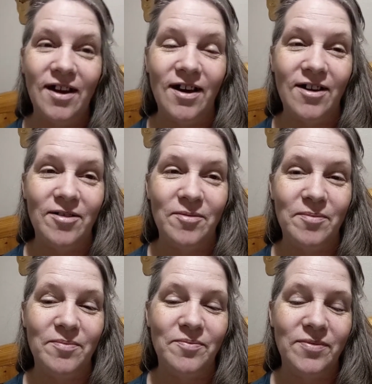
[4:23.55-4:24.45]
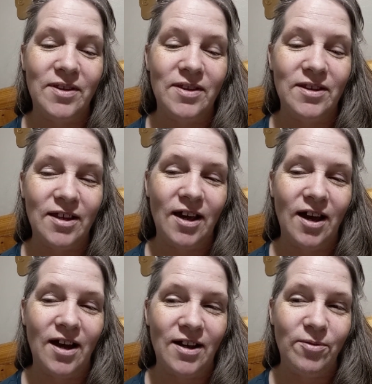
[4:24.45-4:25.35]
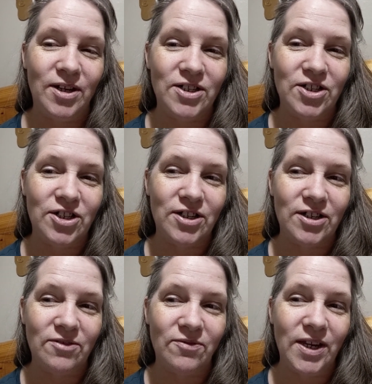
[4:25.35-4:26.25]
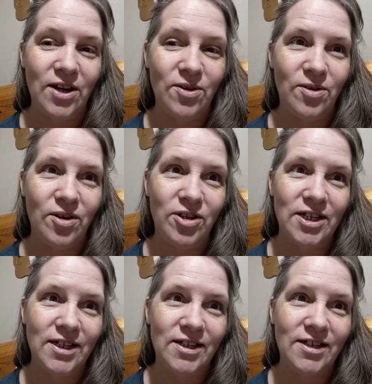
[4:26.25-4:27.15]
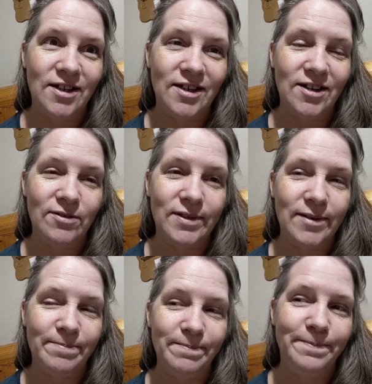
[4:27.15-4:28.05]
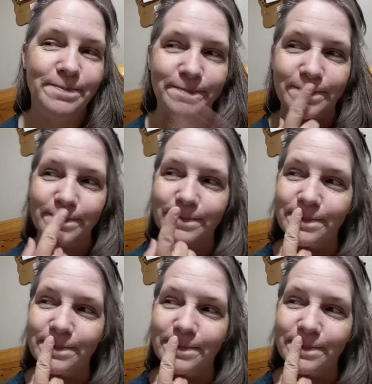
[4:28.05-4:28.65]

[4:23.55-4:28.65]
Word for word: Um, I watched her video, her tiny tidy, and I was like, hmm,